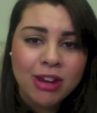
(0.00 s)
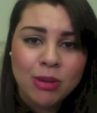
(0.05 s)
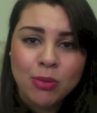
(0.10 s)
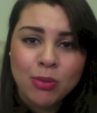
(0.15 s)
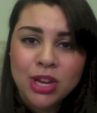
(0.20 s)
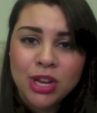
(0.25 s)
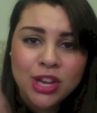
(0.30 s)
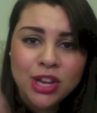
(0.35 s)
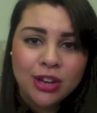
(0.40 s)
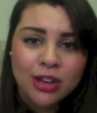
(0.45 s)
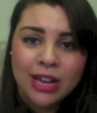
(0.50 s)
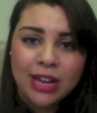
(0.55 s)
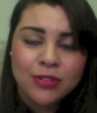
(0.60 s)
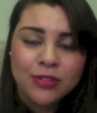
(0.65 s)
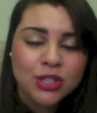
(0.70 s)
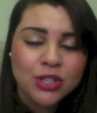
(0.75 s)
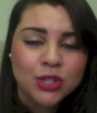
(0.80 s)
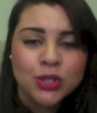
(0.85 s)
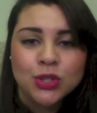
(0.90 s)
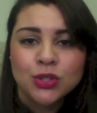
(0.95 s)
When are you going to have
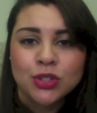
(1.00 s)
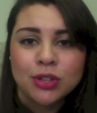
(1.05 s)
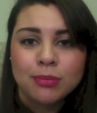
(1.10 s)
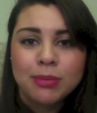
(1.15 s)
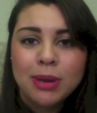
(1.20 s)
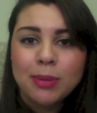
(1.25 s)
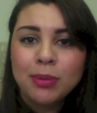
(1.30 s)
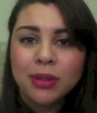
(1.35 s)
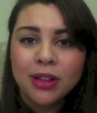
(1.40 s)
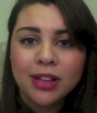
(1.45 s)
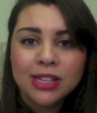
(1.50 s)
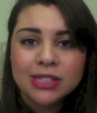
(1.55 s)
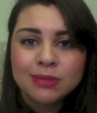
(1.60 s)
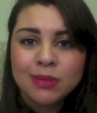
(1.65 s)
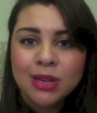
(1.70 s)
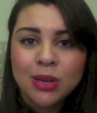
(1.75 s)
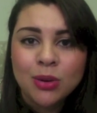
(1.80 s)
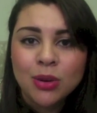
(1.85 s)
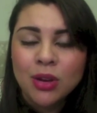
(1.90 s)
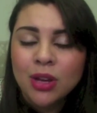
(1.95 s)
children? People ask
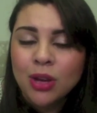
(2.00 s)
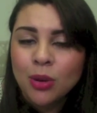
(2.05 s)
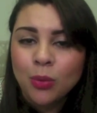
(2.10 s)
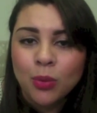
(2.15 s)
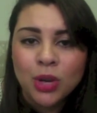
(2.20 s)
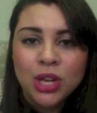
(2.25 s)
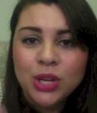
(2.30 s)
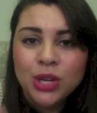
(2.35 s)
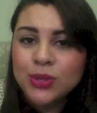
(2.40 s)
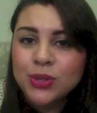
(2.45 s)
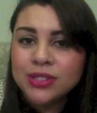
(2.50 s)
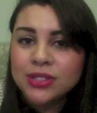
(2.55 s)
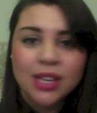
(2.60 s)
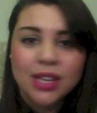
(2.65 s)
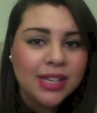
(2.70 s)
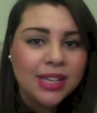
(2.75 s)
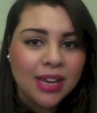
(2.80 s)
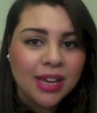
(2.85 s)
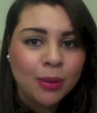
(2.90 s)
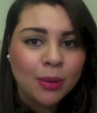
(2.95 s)
me, what are you
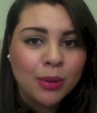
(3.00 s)
studying?